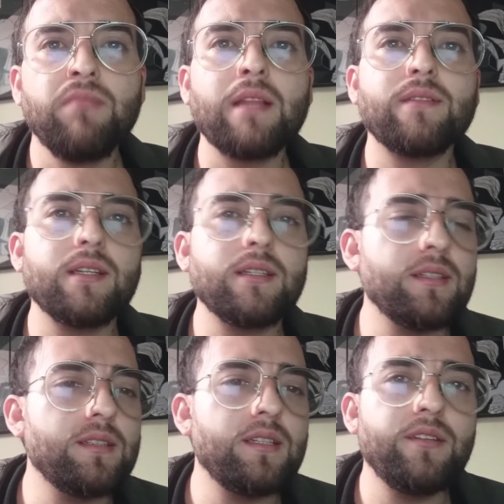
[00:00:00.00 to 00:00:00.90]

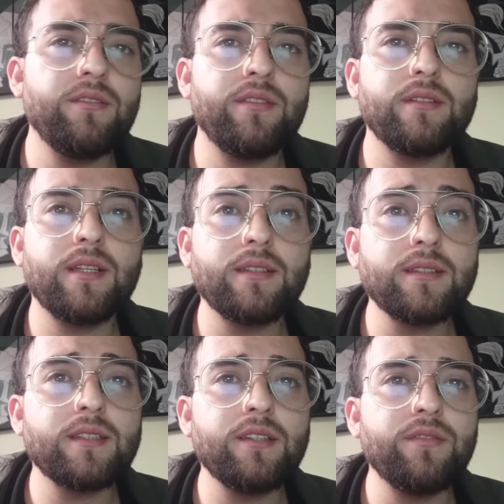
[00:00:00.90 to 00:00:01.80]

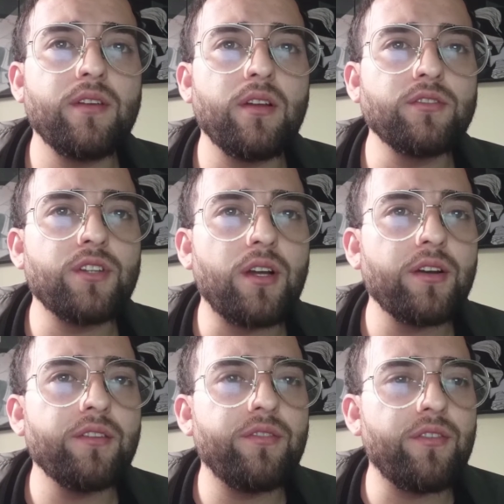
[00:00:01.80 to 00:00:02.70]
tentative
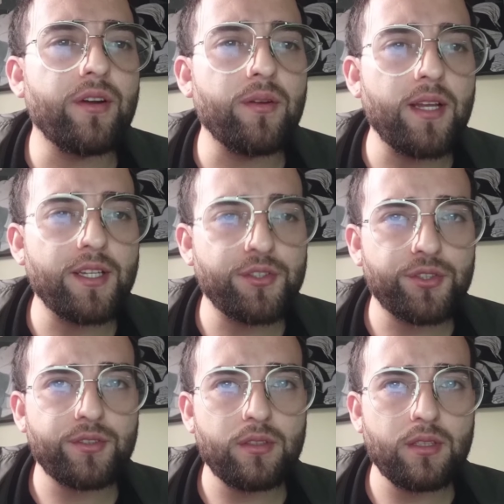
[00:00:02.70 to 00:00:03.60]
non-tariff
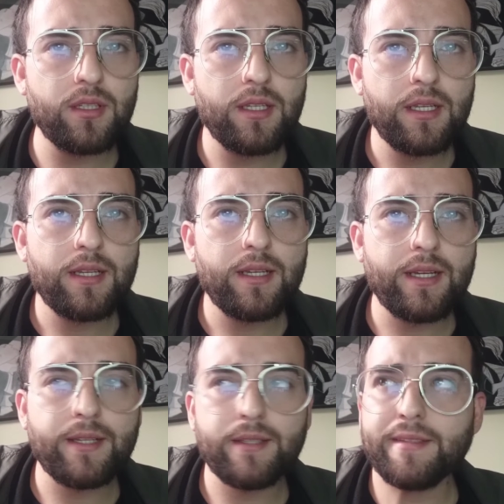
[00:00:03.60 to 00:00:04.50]
regulations.
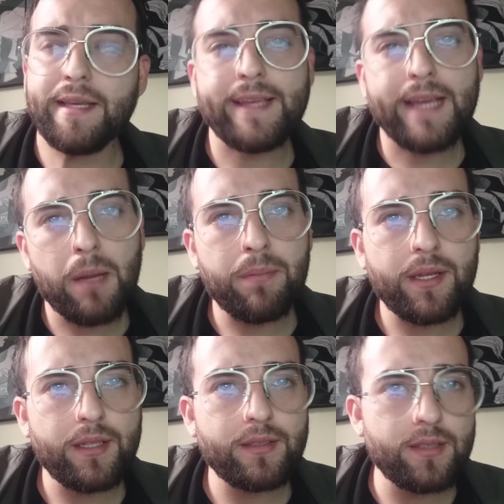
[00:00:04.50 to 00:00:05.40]
They
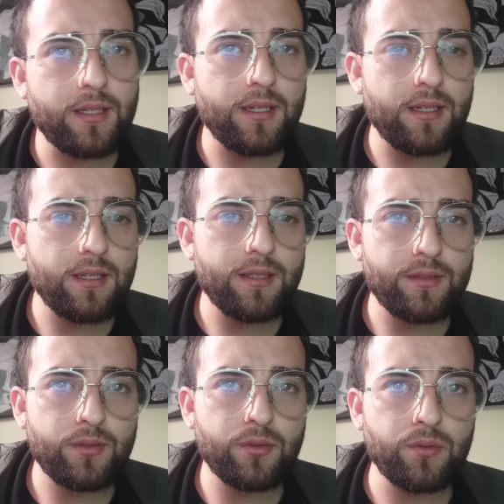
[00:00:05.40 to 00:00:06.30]
apply
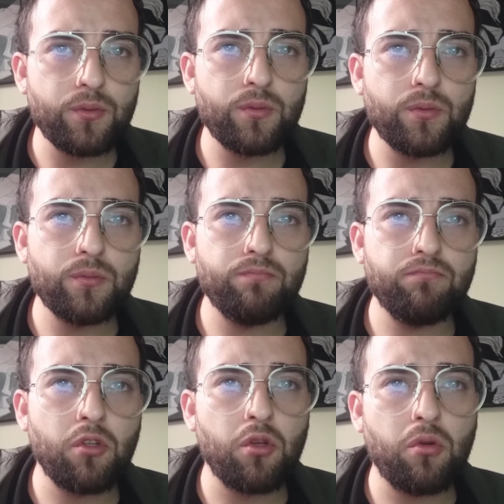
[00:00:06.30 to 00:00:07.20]
to
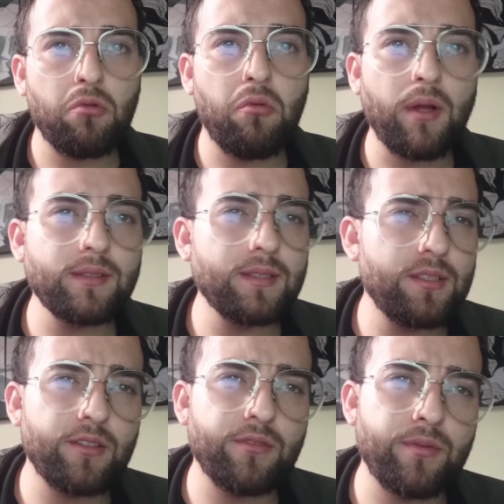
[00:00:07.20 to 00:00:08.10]

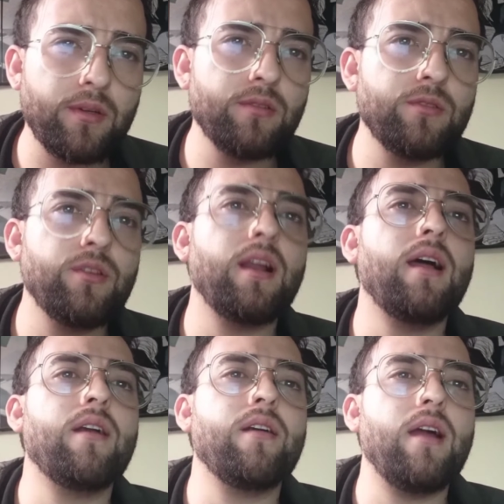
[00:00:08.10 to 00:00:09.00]
quantities of product that
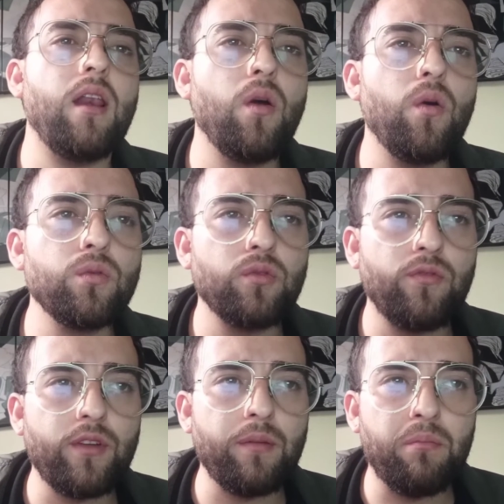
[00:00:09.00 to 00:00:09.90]
are allowed to
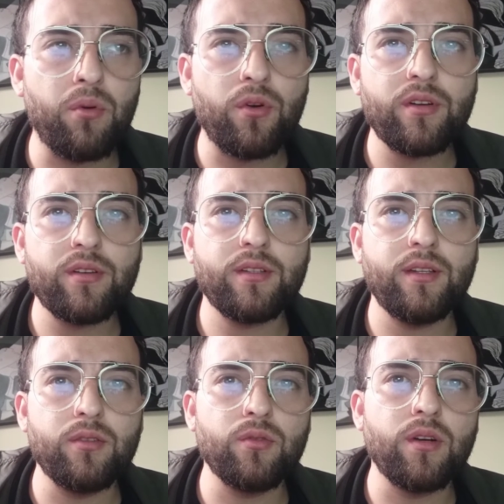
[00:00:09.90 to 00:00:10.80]
be imported
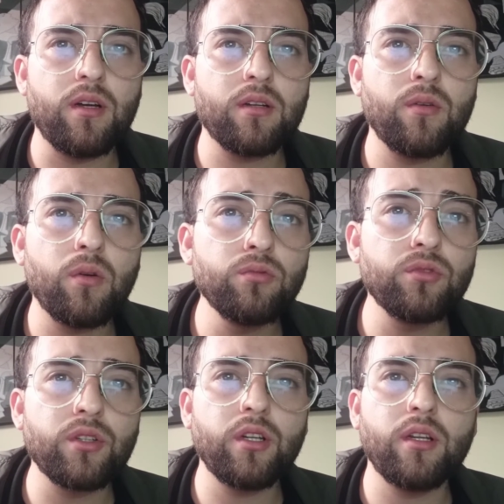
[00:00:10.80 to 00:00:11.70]
into a
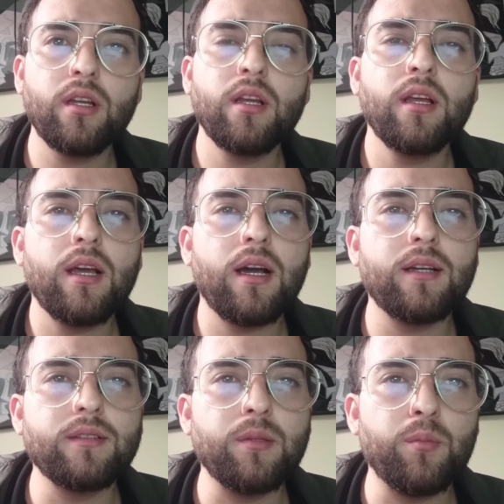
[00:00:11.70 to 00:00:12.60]
country,
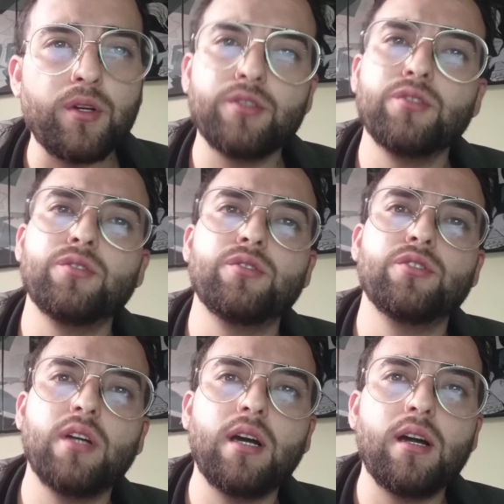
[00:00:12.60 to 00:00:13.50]
and the
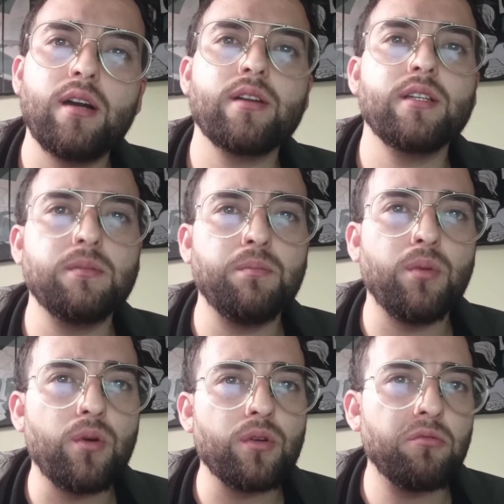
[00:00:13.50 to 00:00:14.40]
measures are
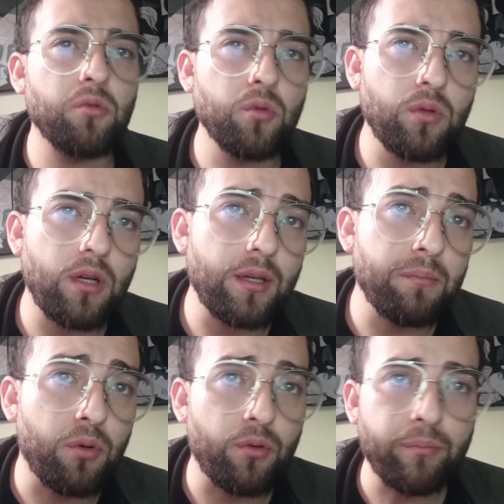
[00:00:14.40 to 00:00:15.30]
export to and
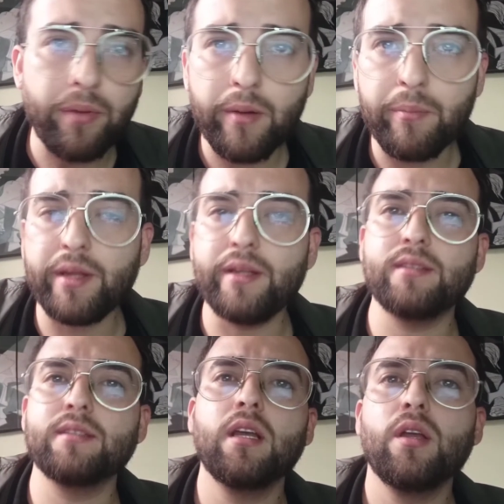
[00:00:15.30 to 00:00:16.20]
import
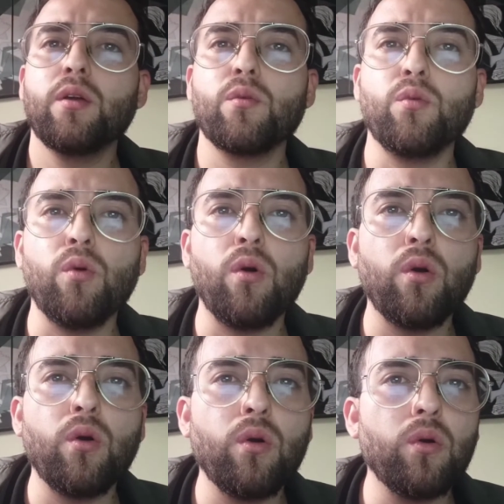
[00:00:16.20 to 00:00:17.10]
permits,
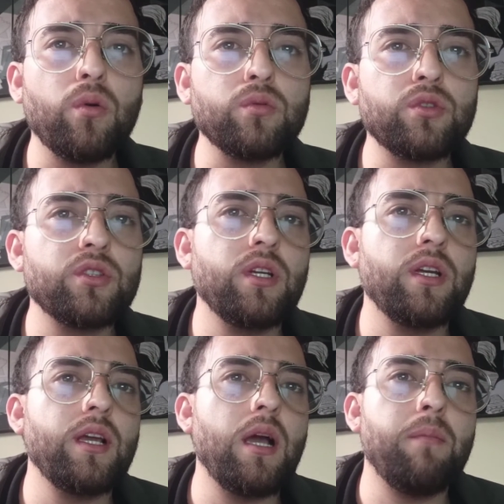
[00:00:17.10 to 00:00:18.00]
quotes,
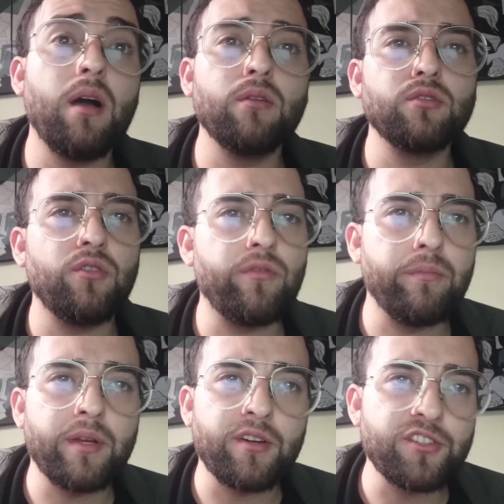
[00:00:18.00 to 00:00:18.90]
amounts of
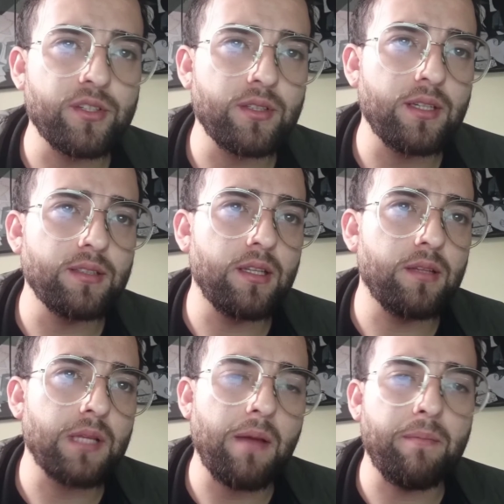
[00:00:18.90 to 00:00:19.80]
merchandise
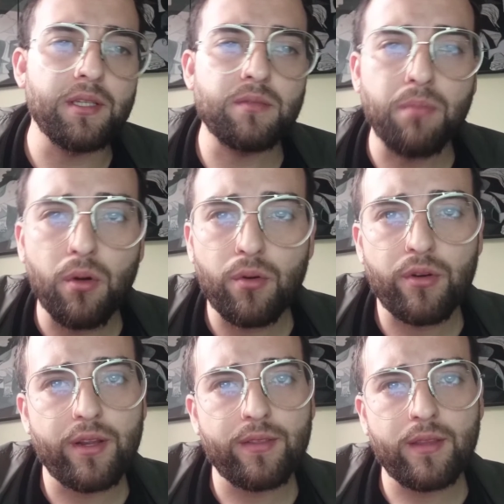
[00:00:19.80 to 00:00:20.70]
that can be
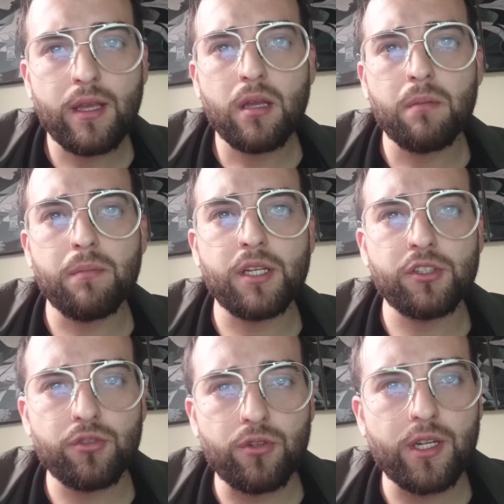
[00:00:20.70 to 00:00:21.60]
exported,
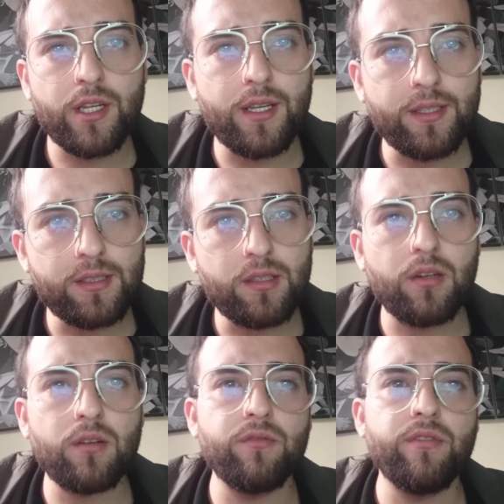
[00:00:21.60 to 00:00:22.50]
measure against
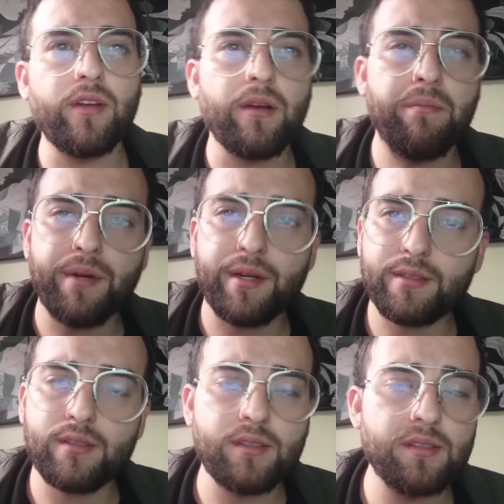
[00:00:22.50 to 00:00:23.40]
unfair
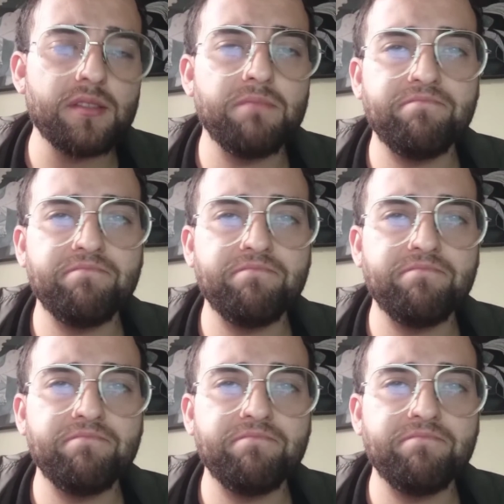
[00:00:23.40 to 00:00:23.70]
practice.